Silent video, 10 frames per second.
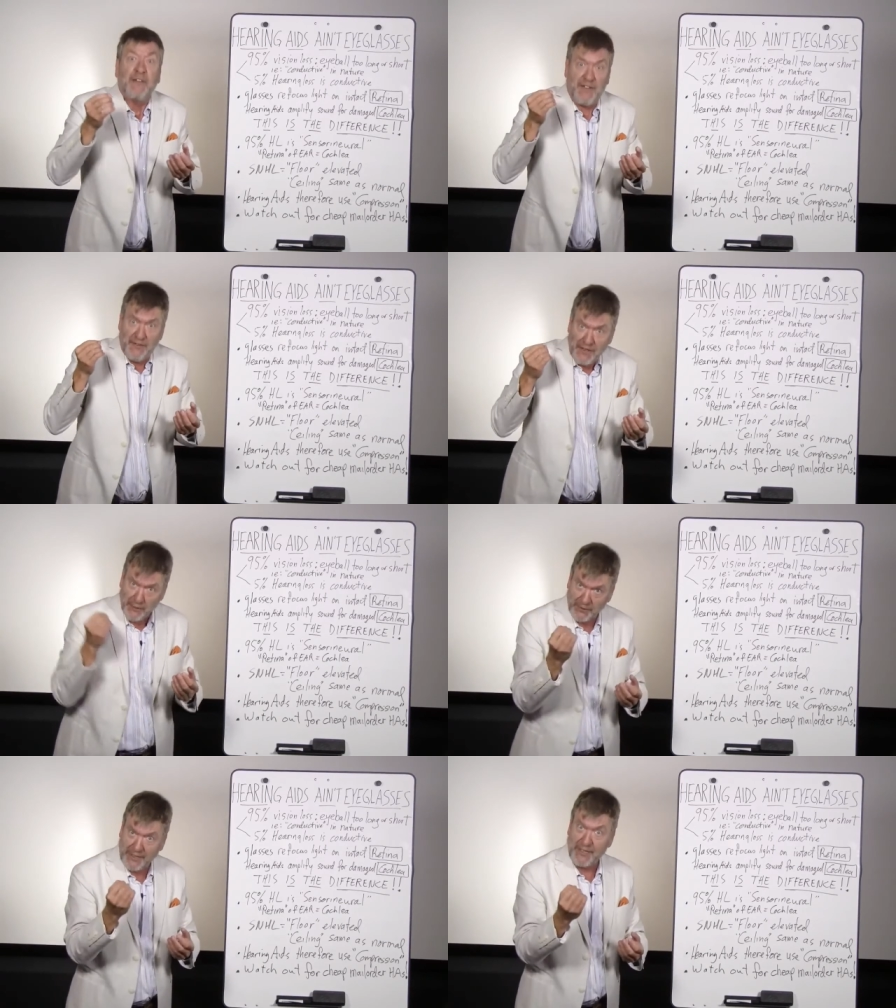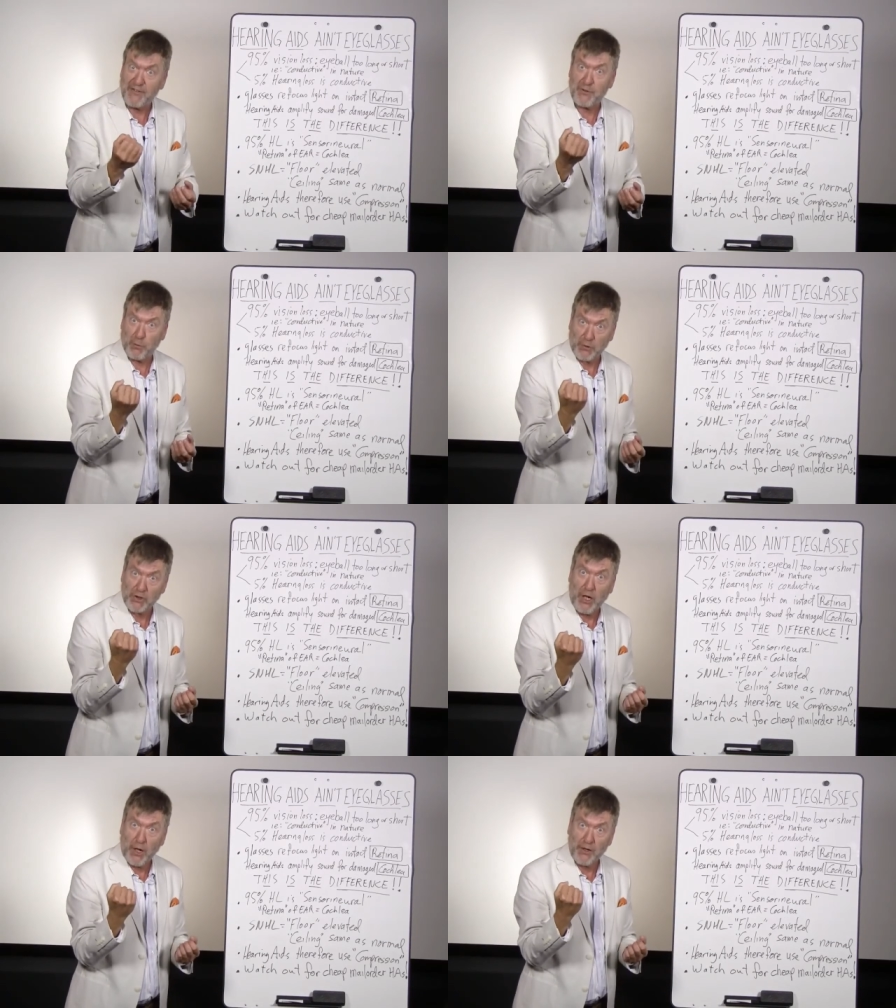Then the hearing aid has to
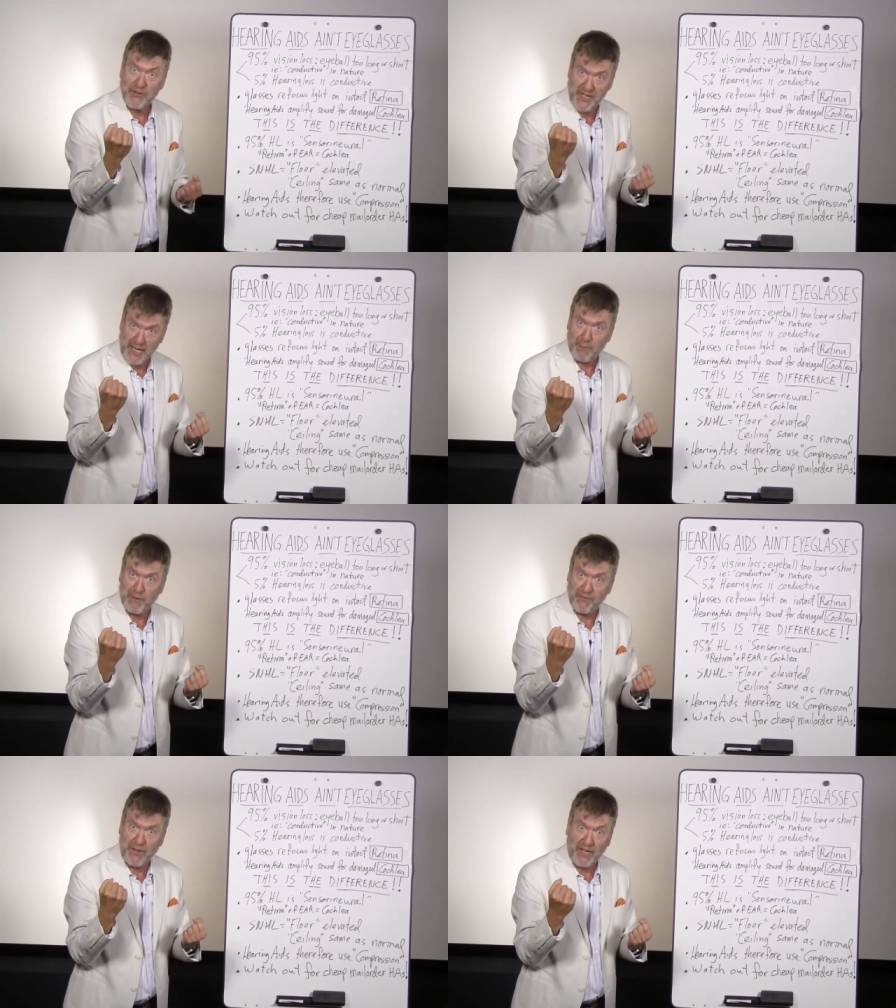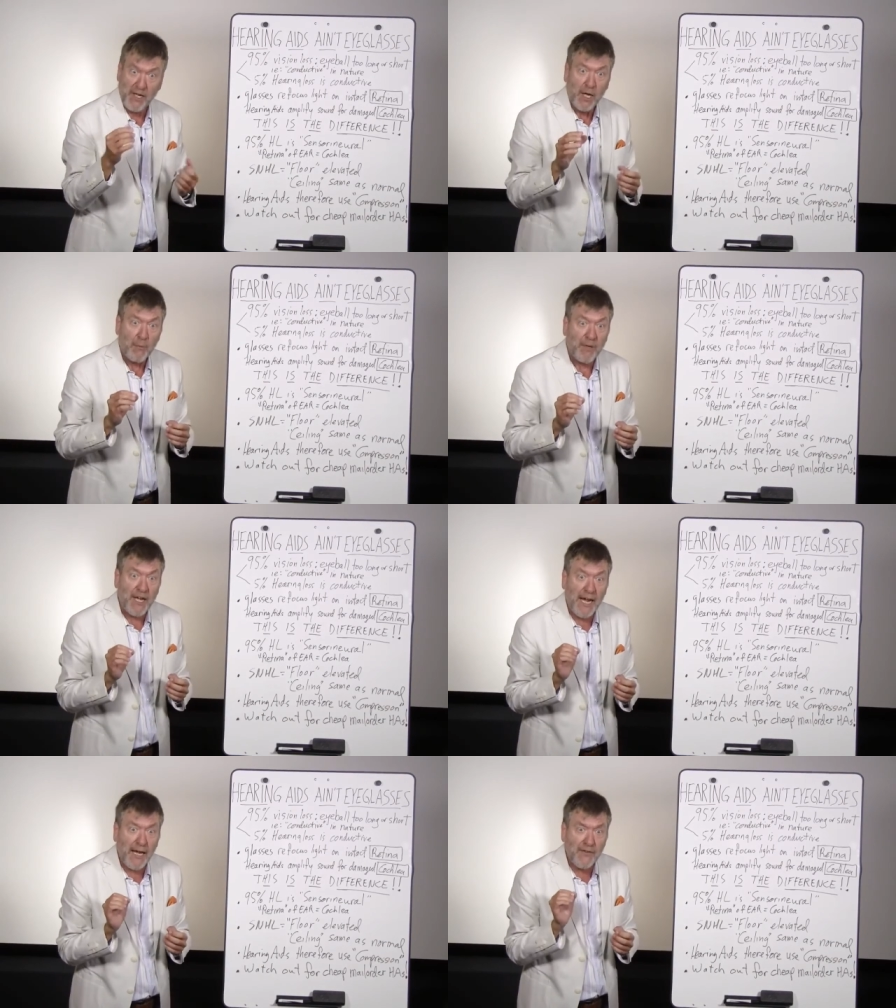work hard to amplify. But
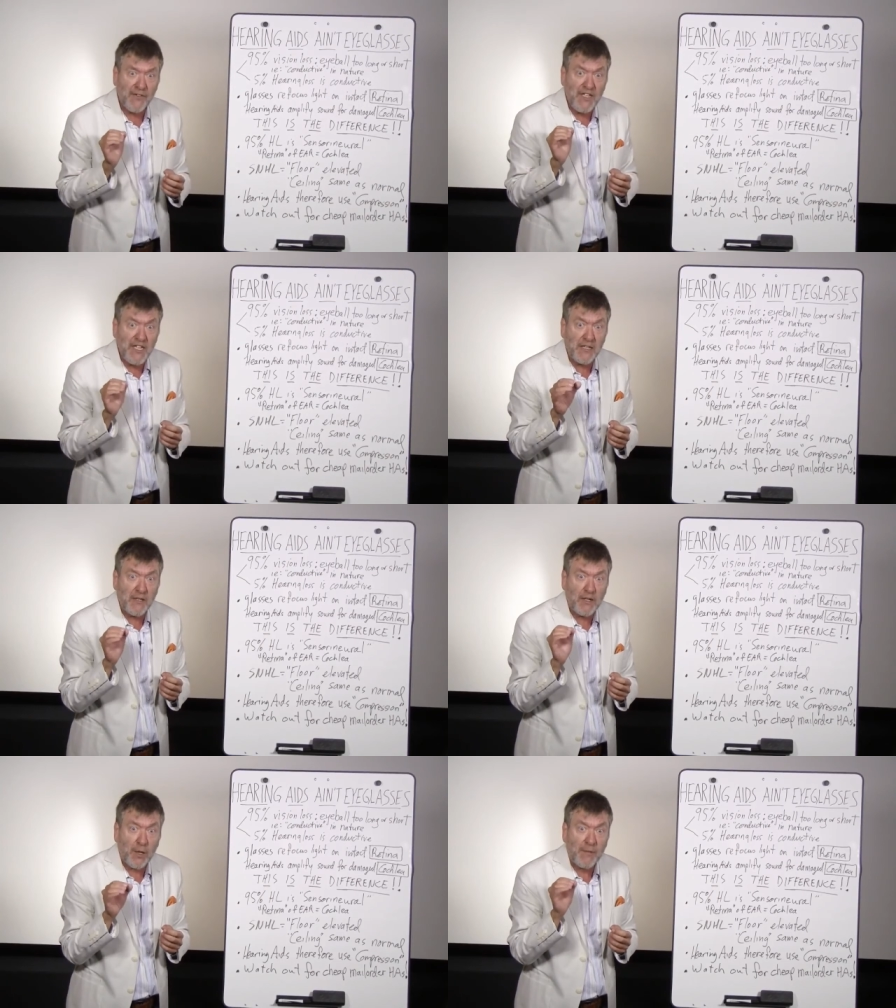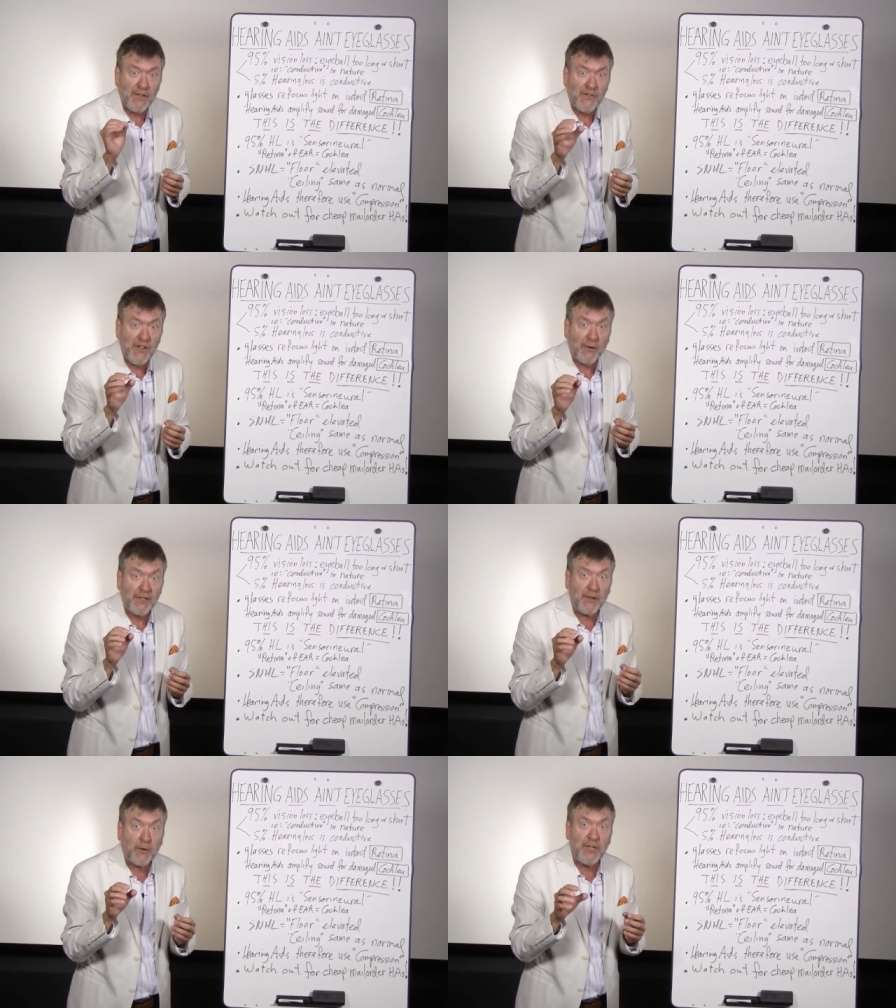as the incoming sound
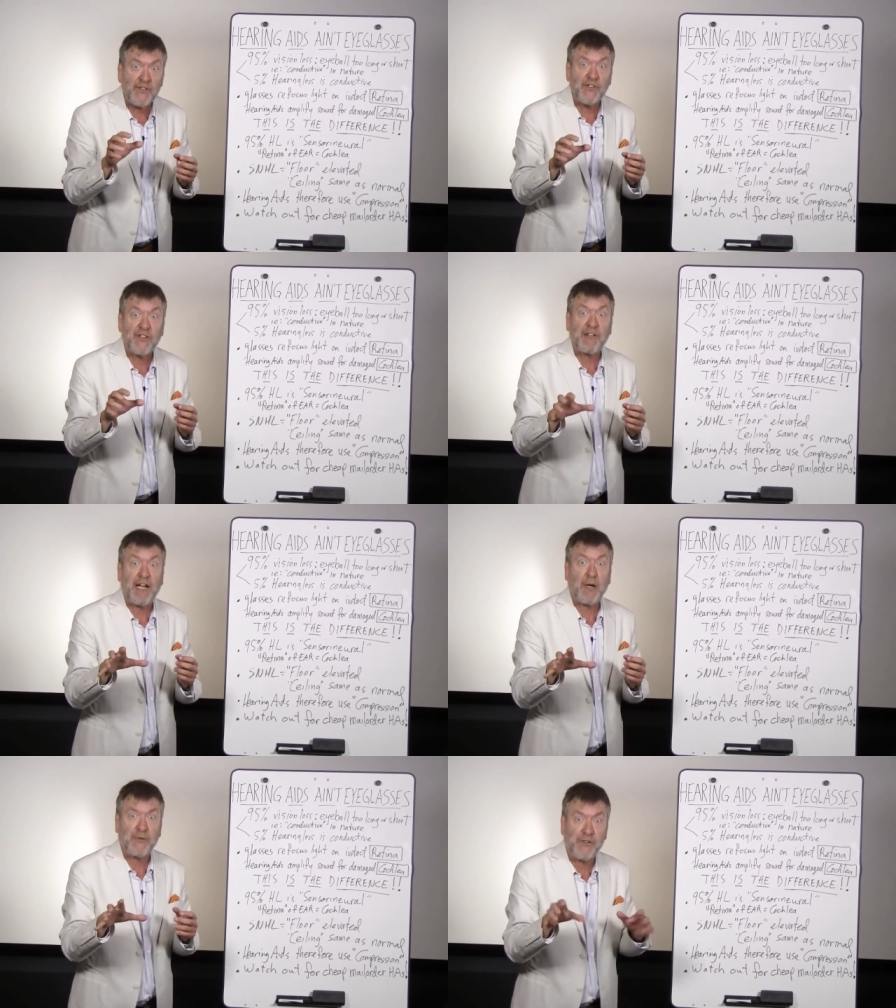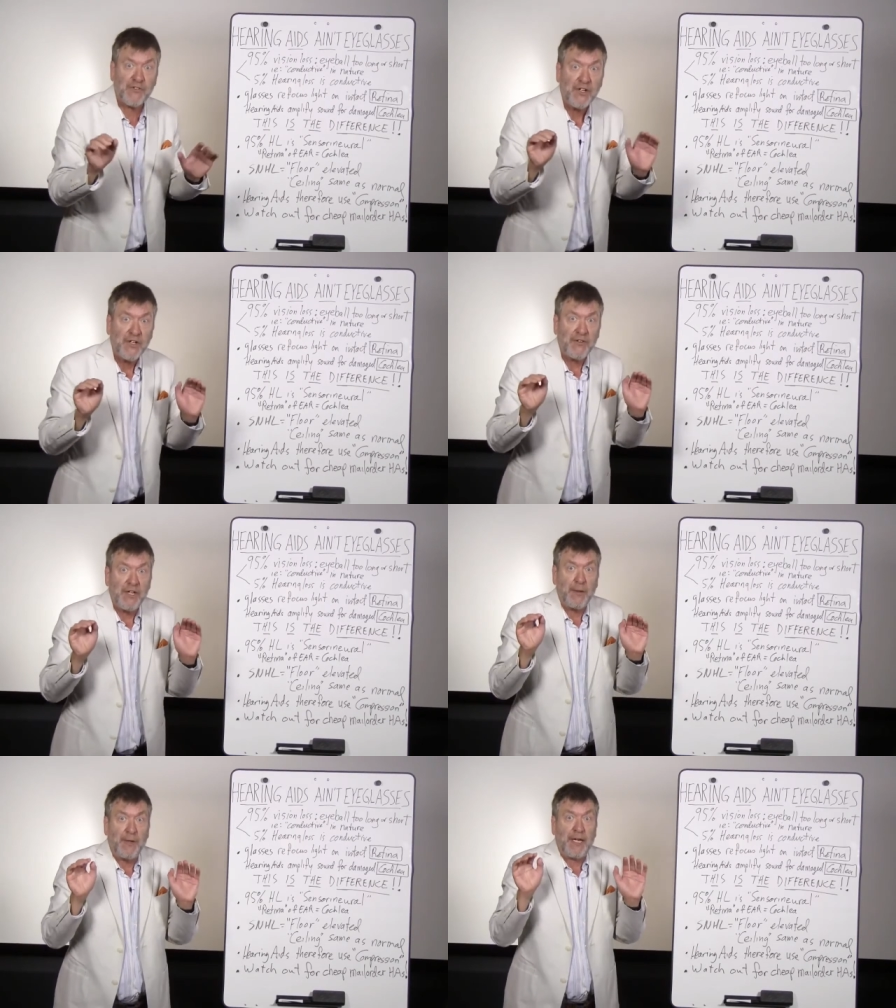increases in loudness, the
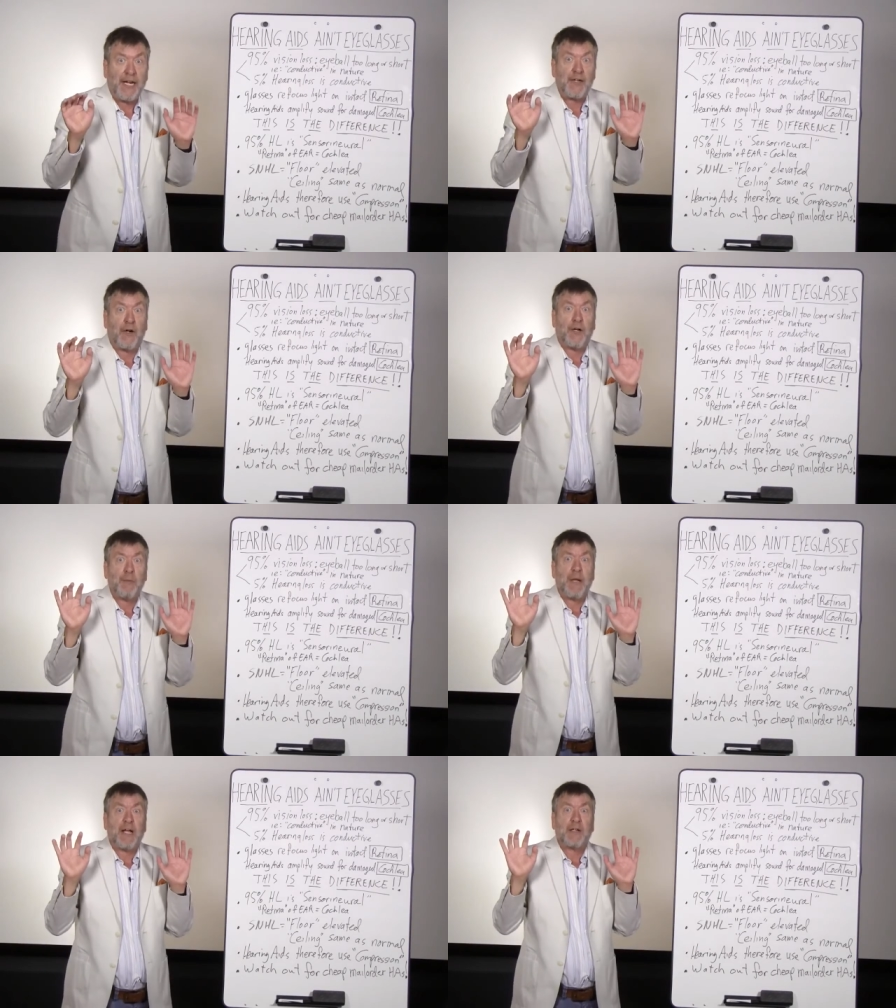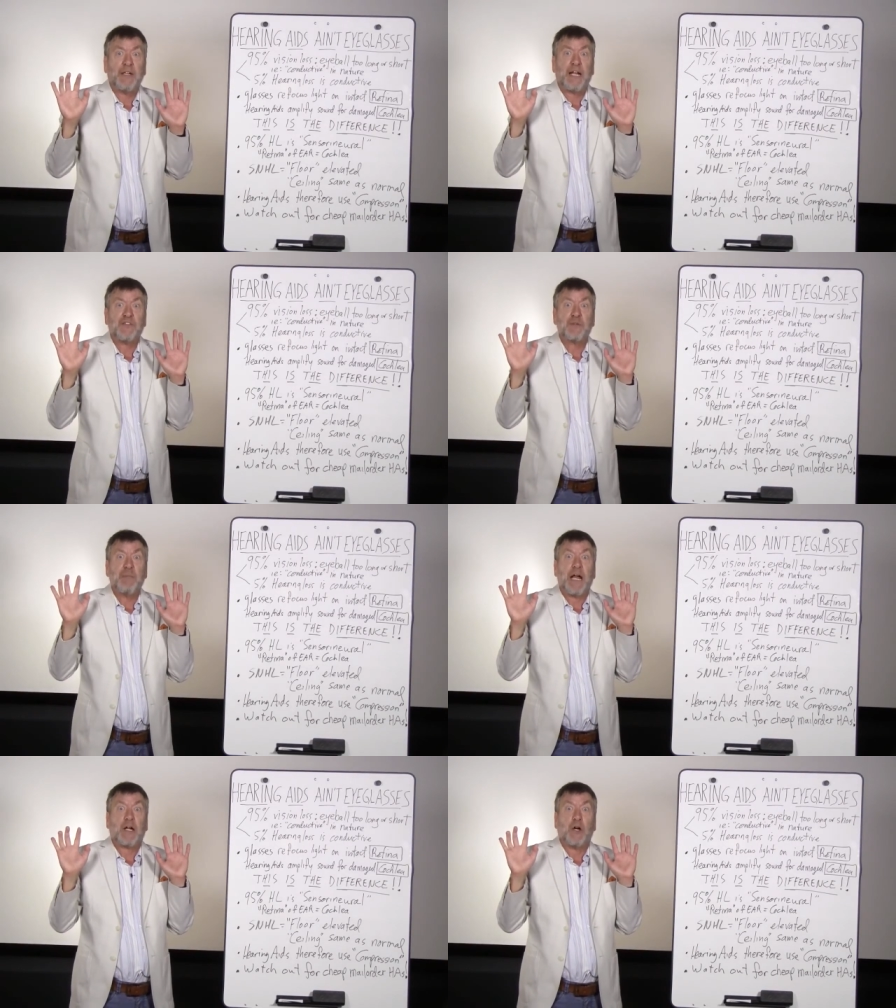hearing aid automatically has to
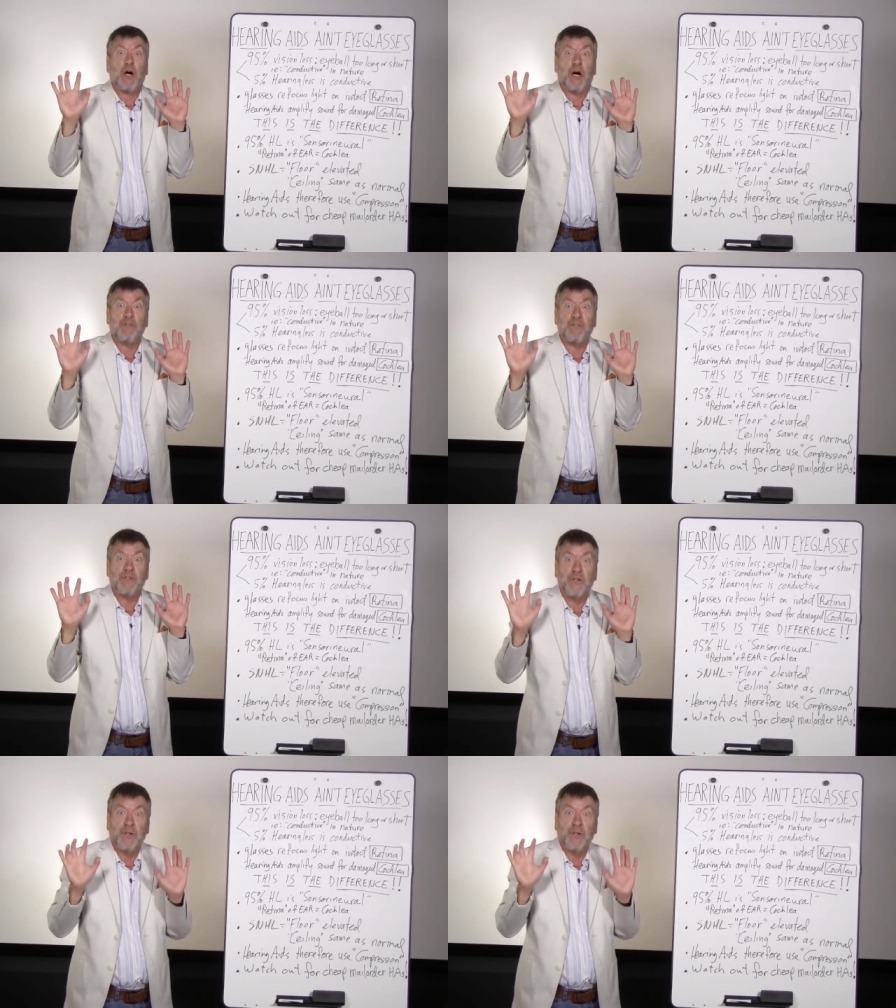back off.